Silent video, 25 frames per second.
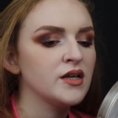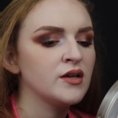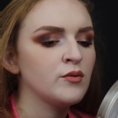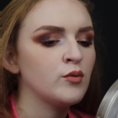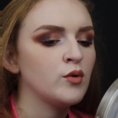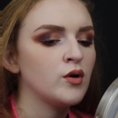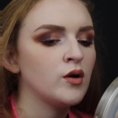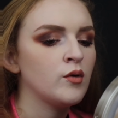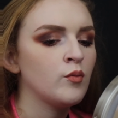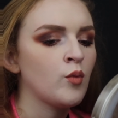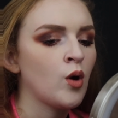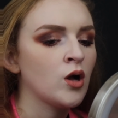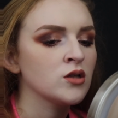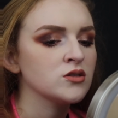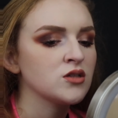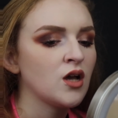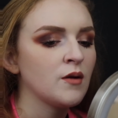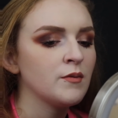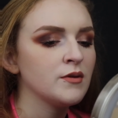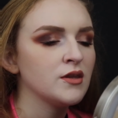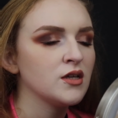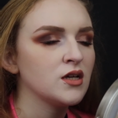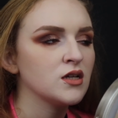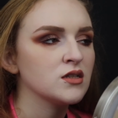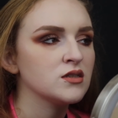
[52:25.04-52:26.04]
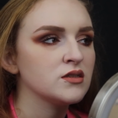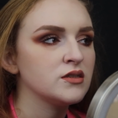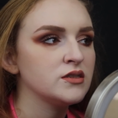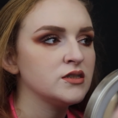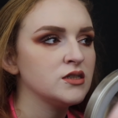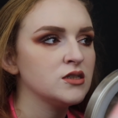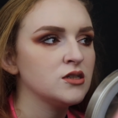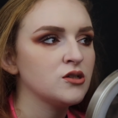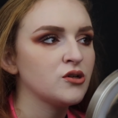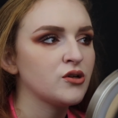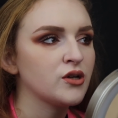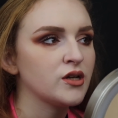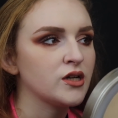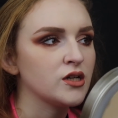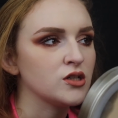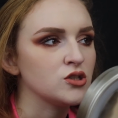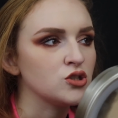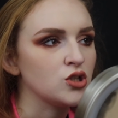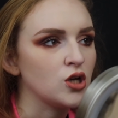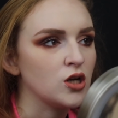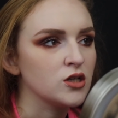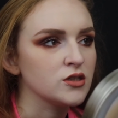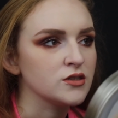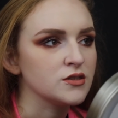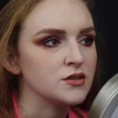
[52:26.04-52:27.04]
but on top of the concealer, it can
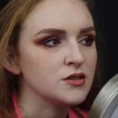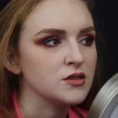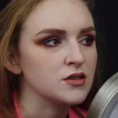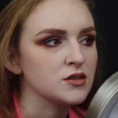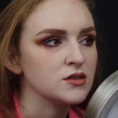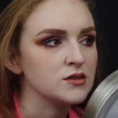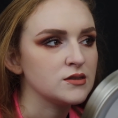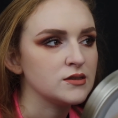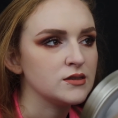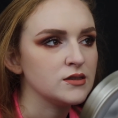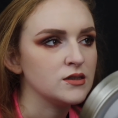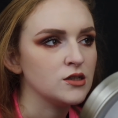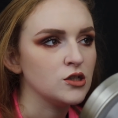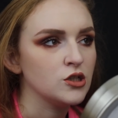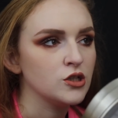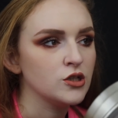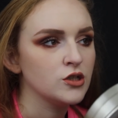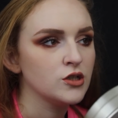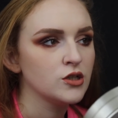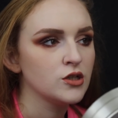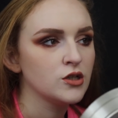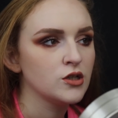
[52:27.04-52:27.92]
darken the concealer.